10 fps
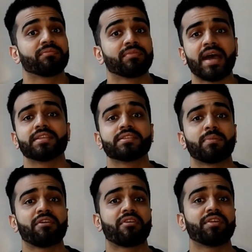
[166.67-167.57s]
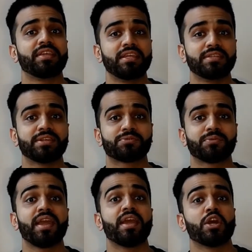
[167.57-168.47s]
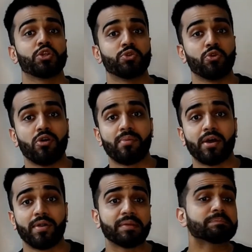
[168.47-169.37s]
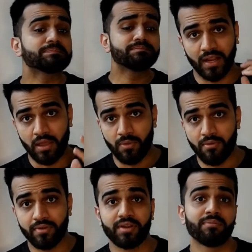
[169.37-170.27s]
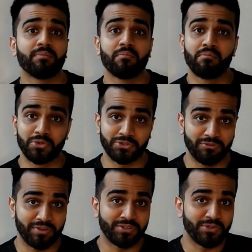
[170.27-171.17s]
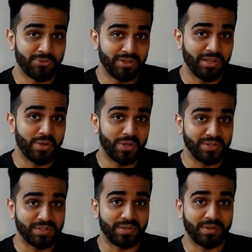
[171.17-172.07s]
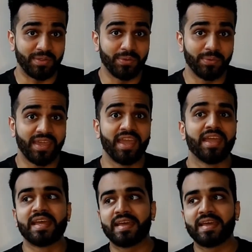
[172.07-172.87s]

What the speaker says: That is by far the easiest way to go about it. However, most of us don't really know a consultant in the UK.